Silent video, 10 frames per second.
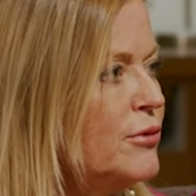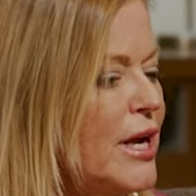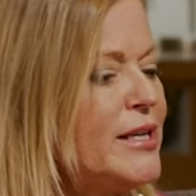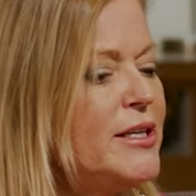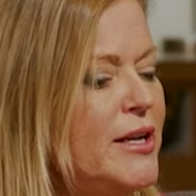
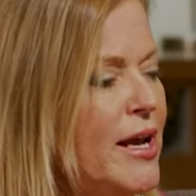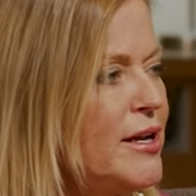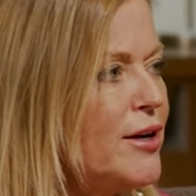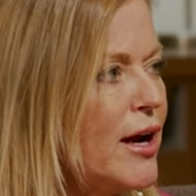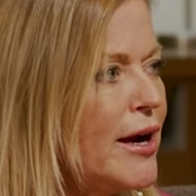
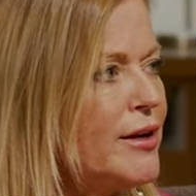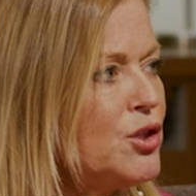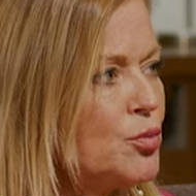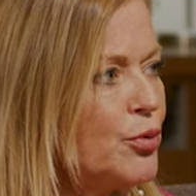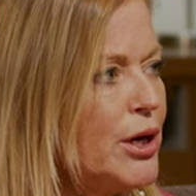1989,
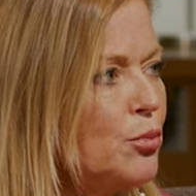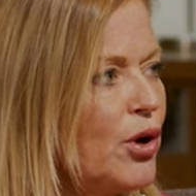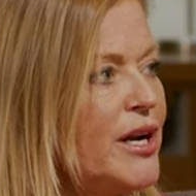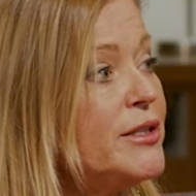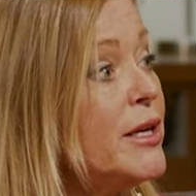spring
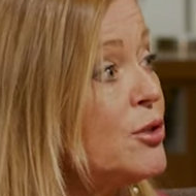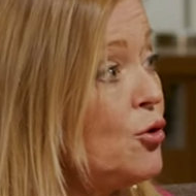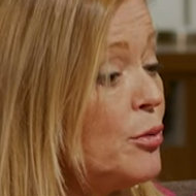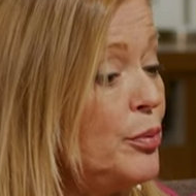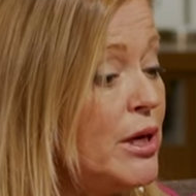break,
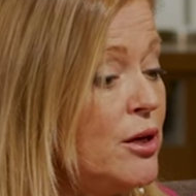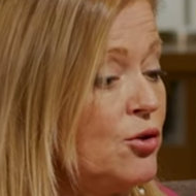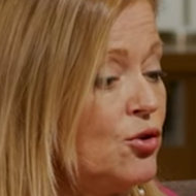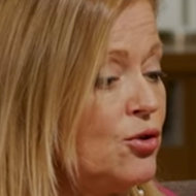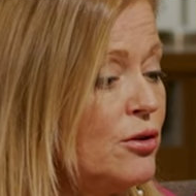Daytona
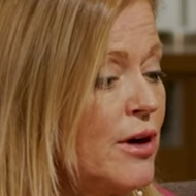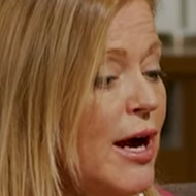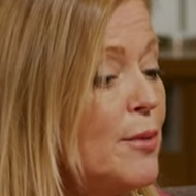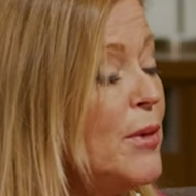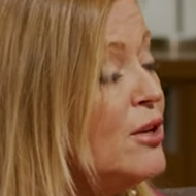Beach.
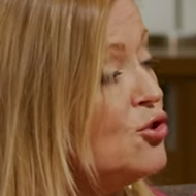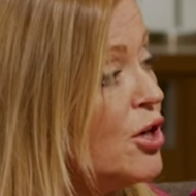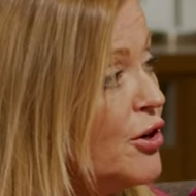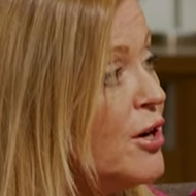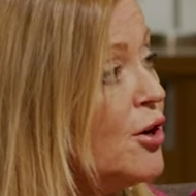I met
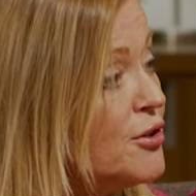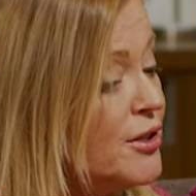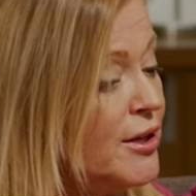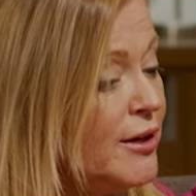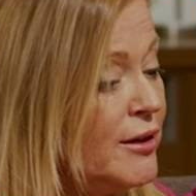Jerry
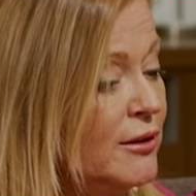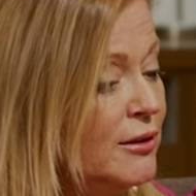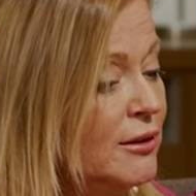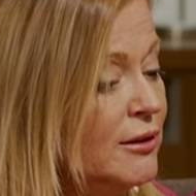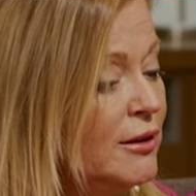Garcia,
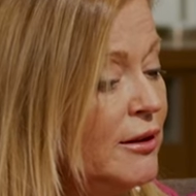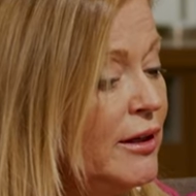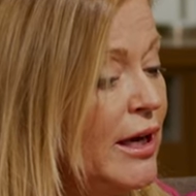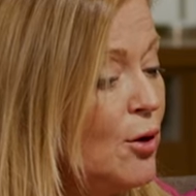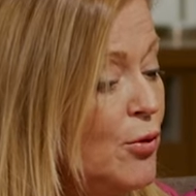
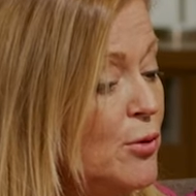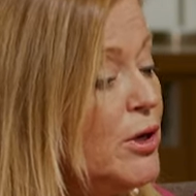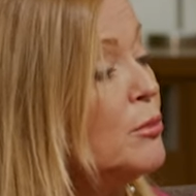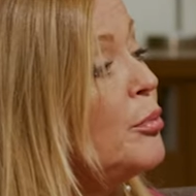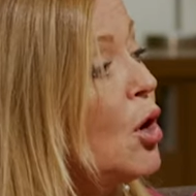and we
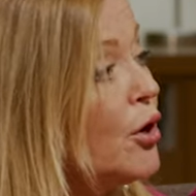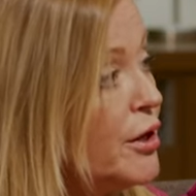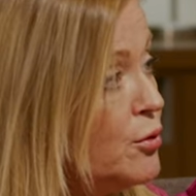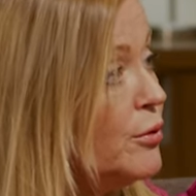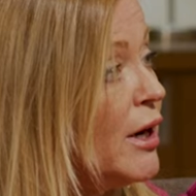went and
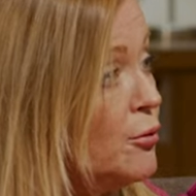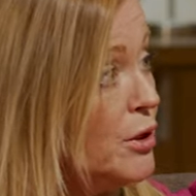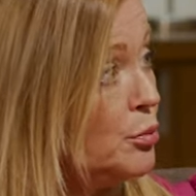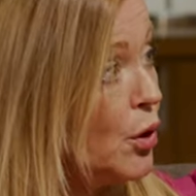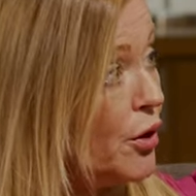partied. I
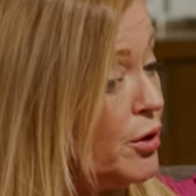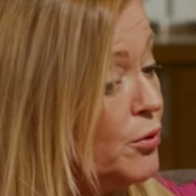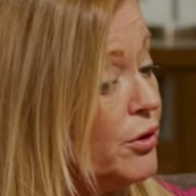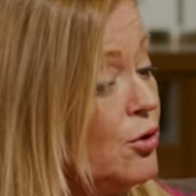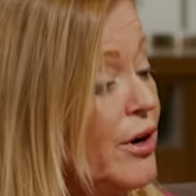went and partied with the